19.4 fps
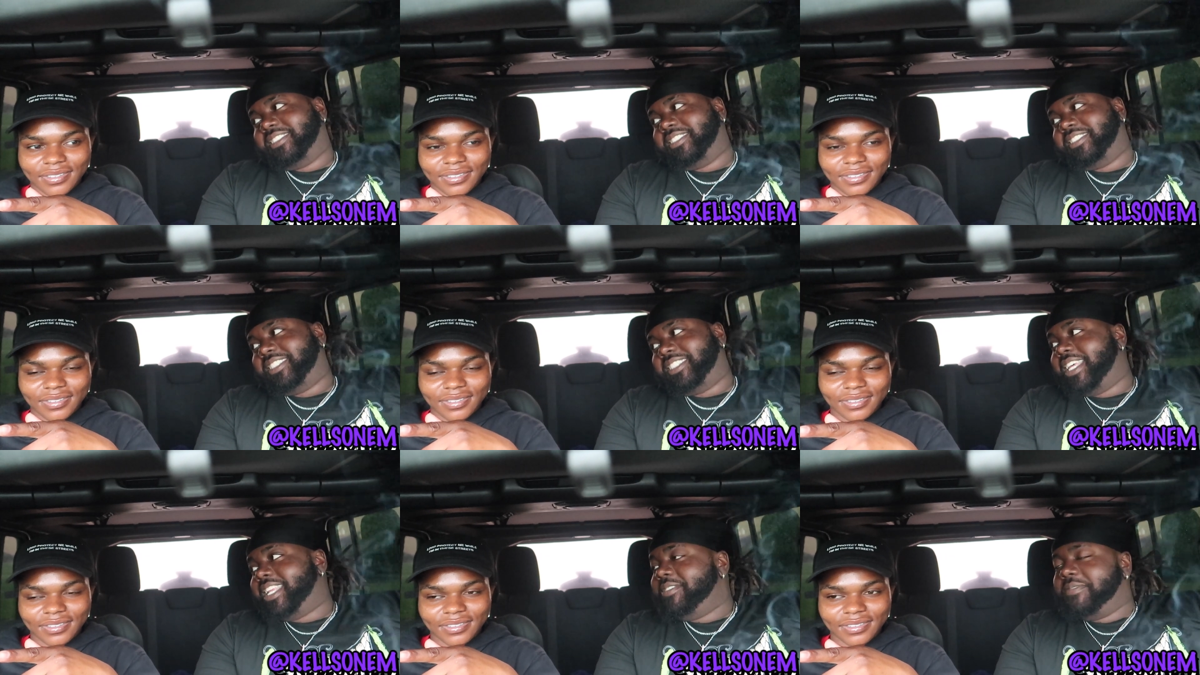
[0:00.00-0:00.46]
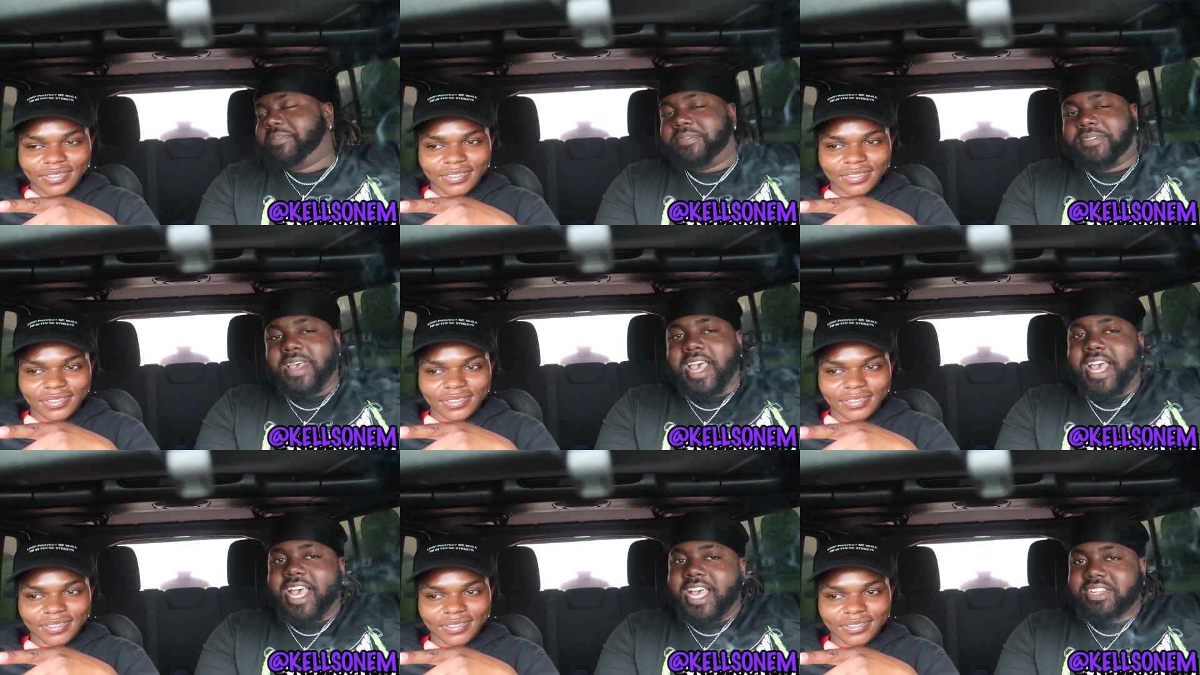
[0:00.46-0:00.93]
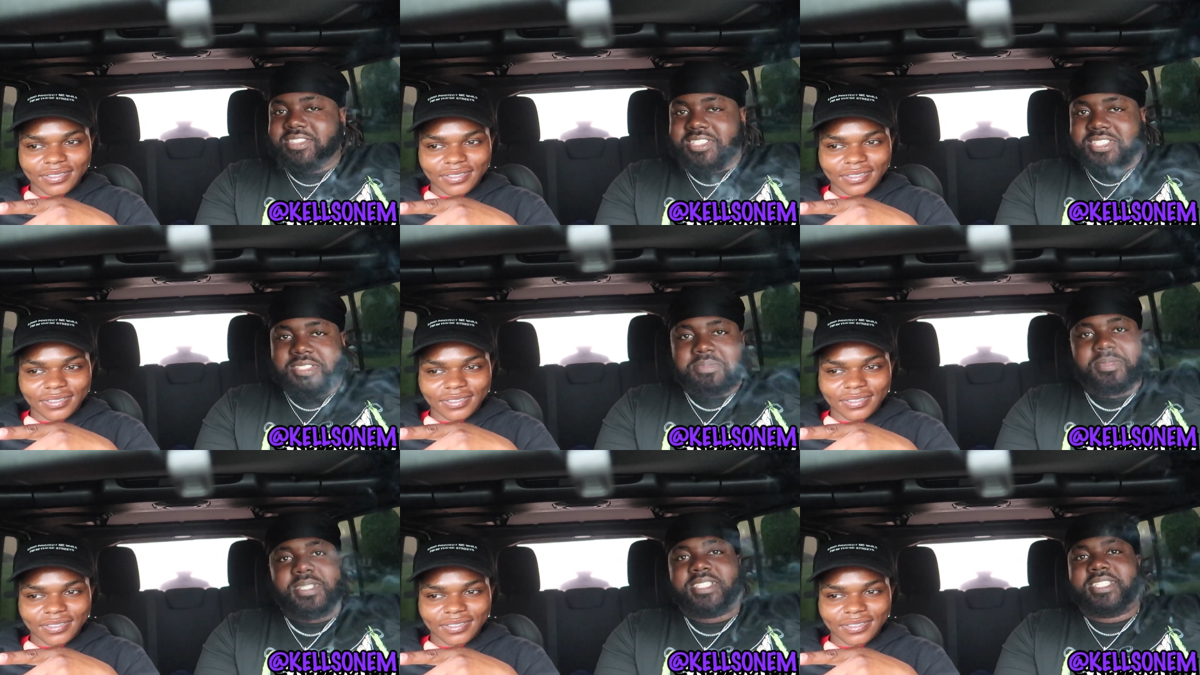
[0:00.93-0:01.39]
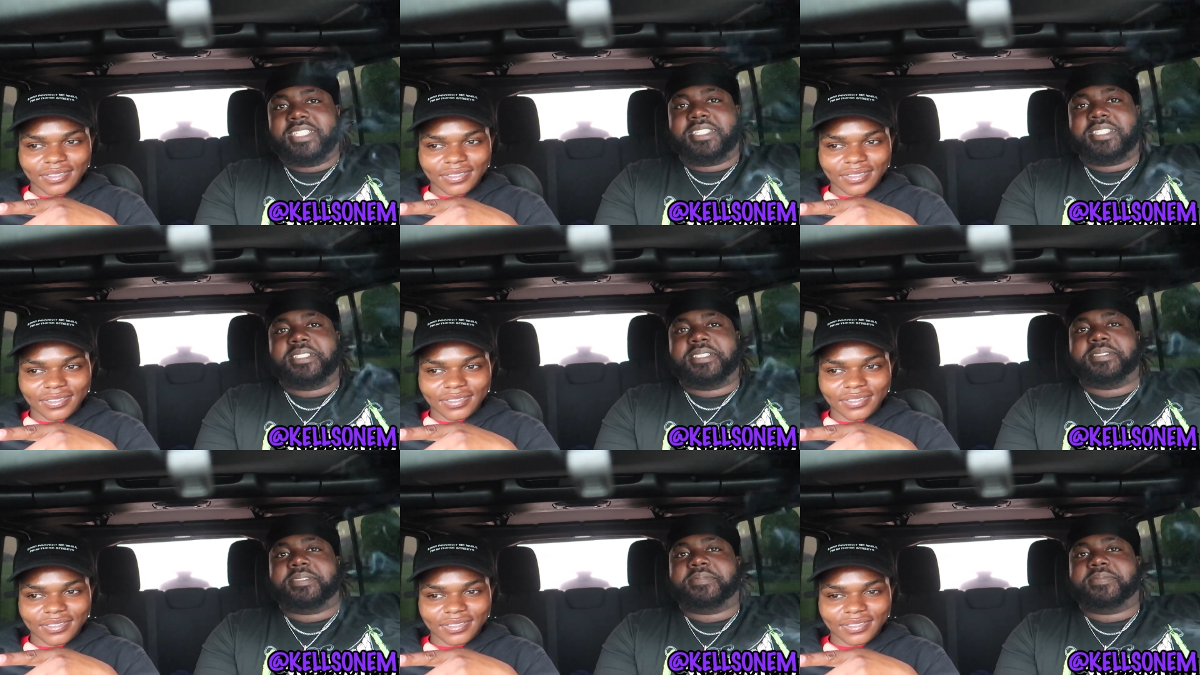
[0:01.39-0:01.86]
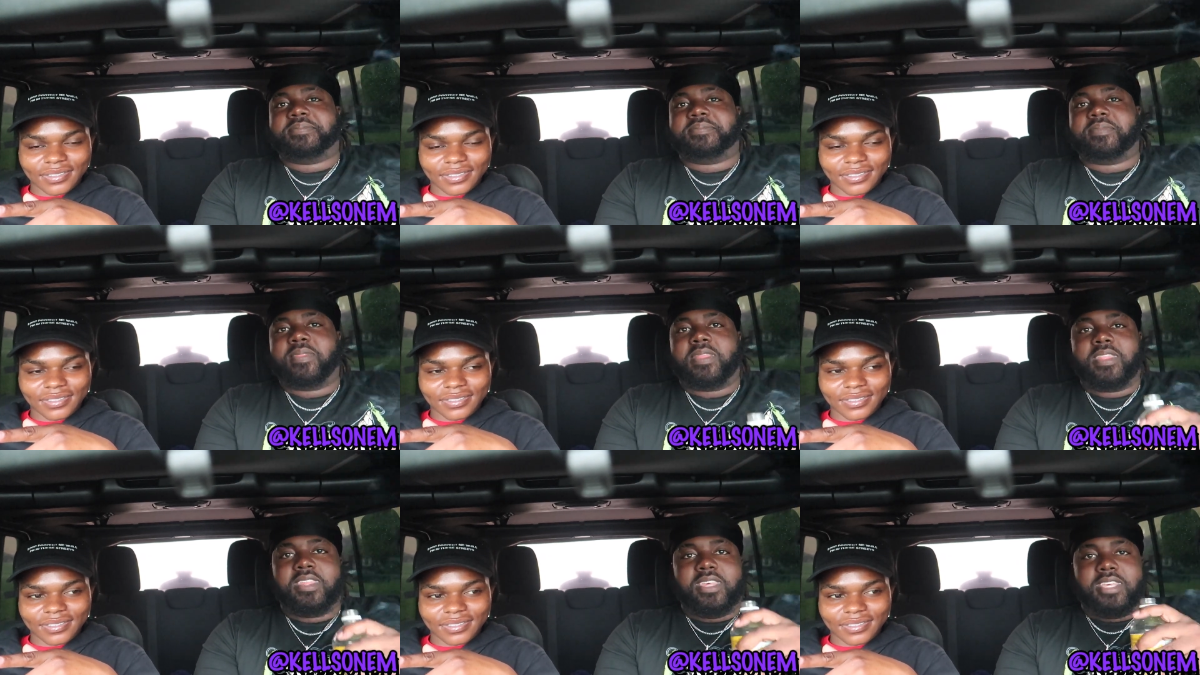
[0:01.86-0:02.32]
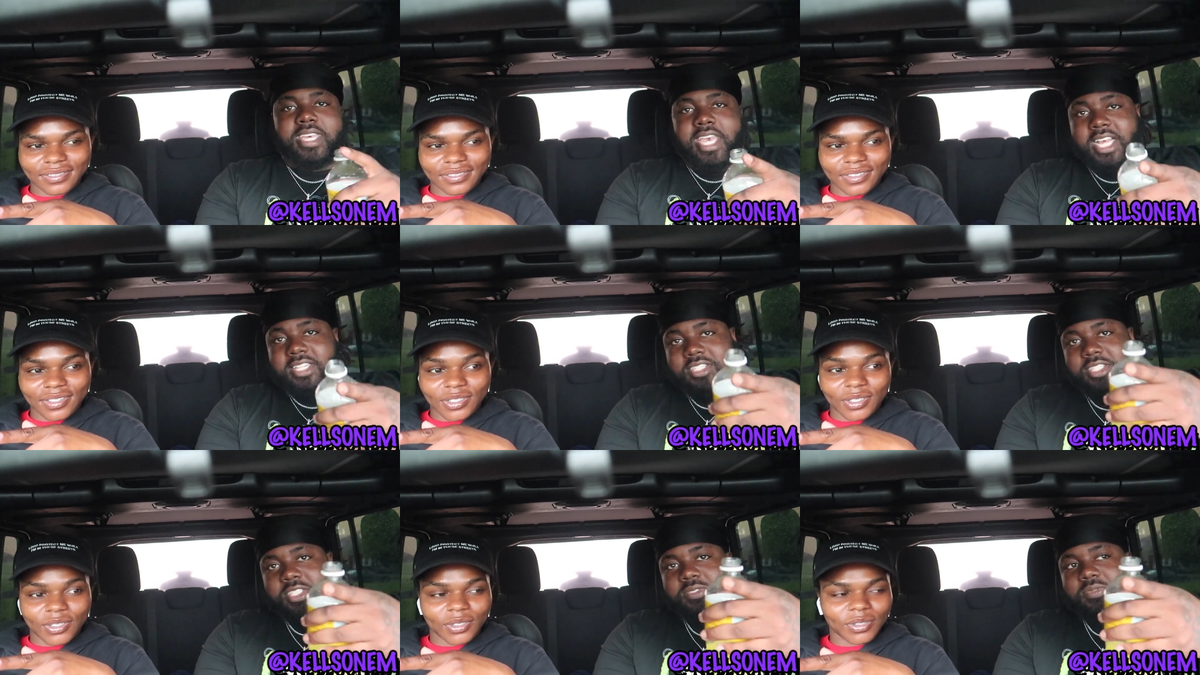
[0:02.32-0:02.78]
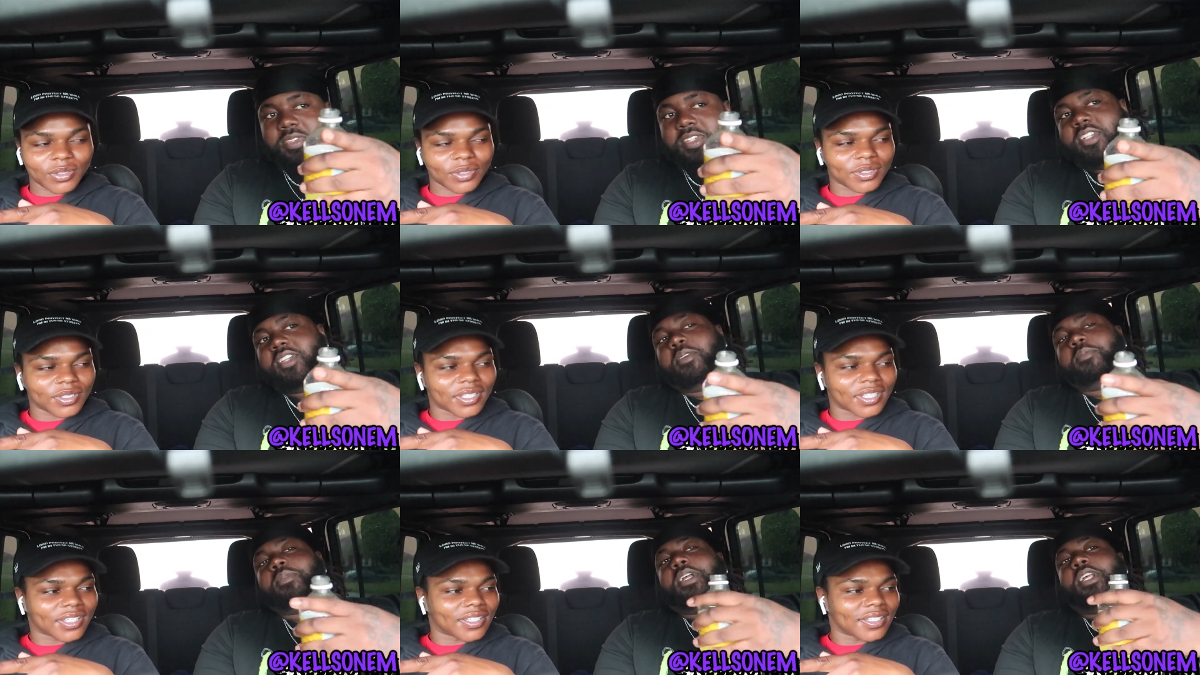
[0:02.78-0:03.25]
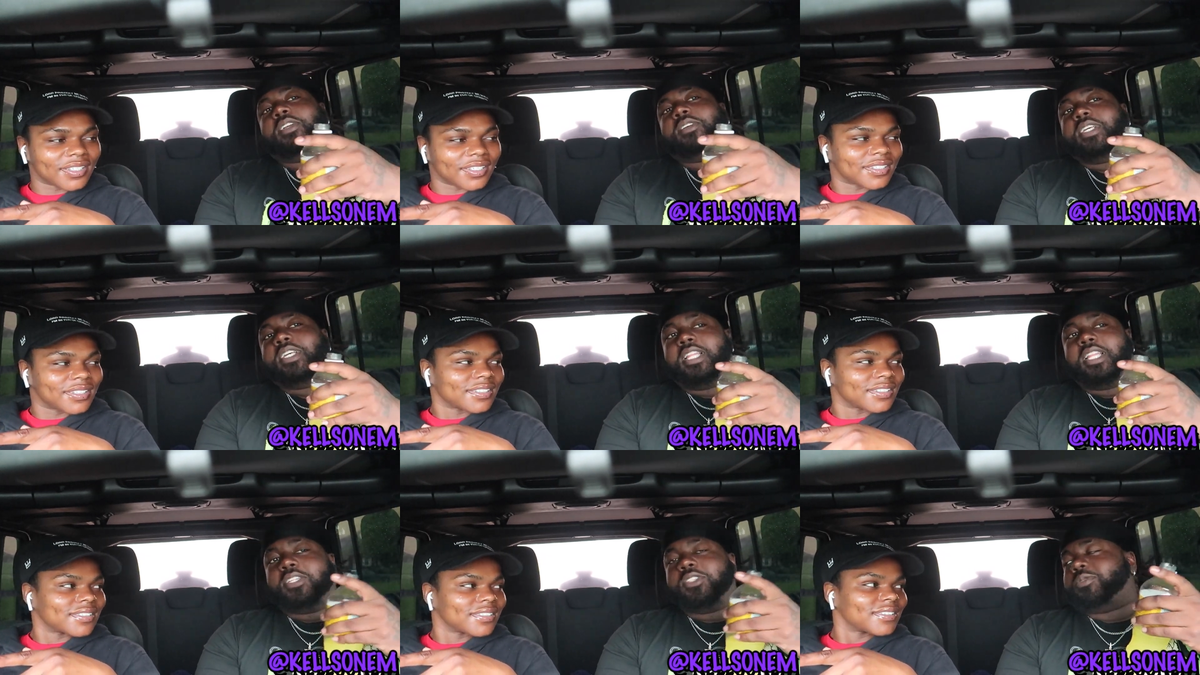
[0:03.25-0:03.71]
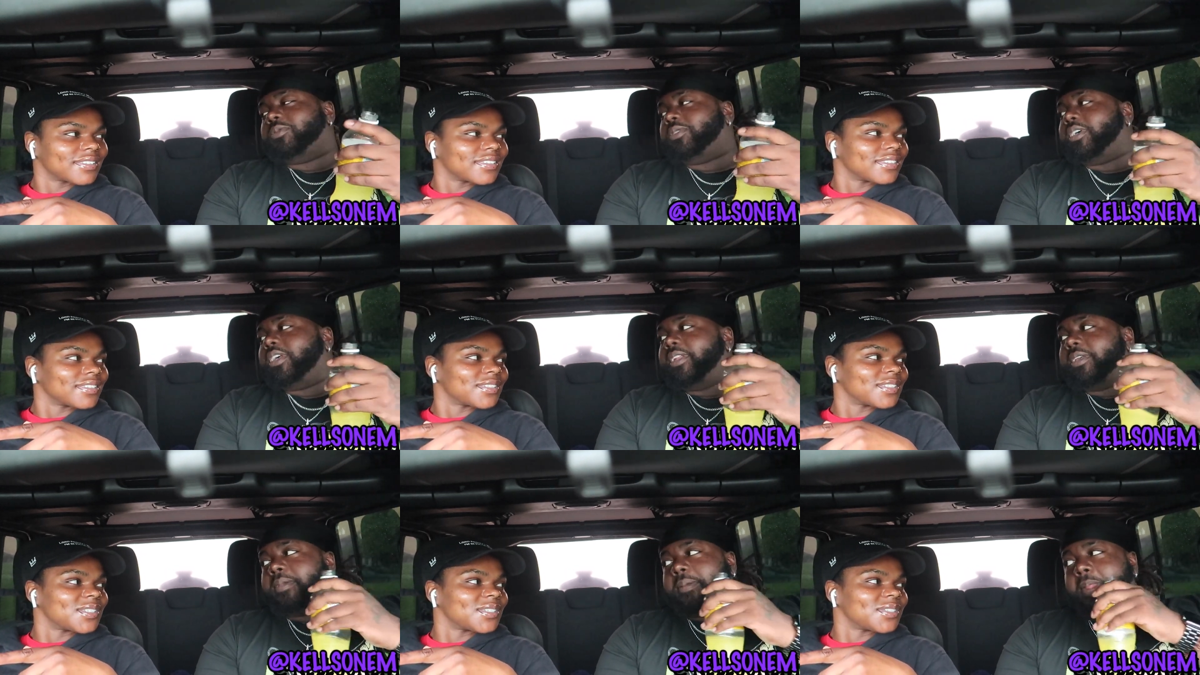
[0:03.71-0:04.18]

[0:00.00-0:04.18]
Speaker 1: 75 or something like that. After this video, I'm probably gonna have like 200.